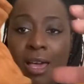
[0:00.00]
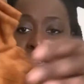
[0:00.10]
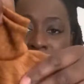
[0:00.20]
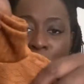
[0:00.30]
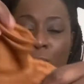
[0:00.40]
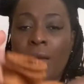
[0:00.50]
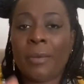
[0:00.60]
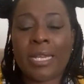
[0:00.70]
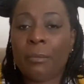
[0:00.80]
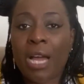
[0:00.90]
So, I
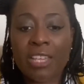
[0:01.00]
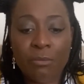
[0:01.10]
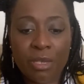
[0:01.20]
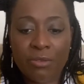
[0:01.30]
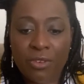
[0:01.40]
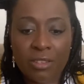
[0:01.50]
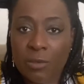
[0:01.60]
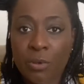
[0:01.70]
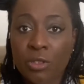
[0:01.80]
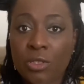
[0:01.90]
mean, it might even be fun to
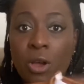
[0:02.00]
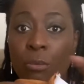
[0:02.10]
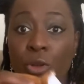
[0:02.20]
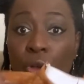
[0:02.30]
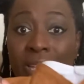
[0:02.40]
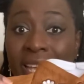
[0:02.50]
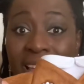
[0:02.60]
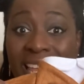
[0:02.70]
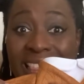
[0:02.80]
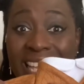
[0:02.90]
put Tom Nook
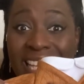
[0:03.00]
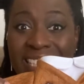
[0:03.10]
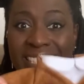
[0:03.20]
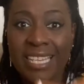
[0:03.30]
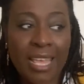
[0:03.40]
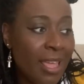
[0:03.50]
in this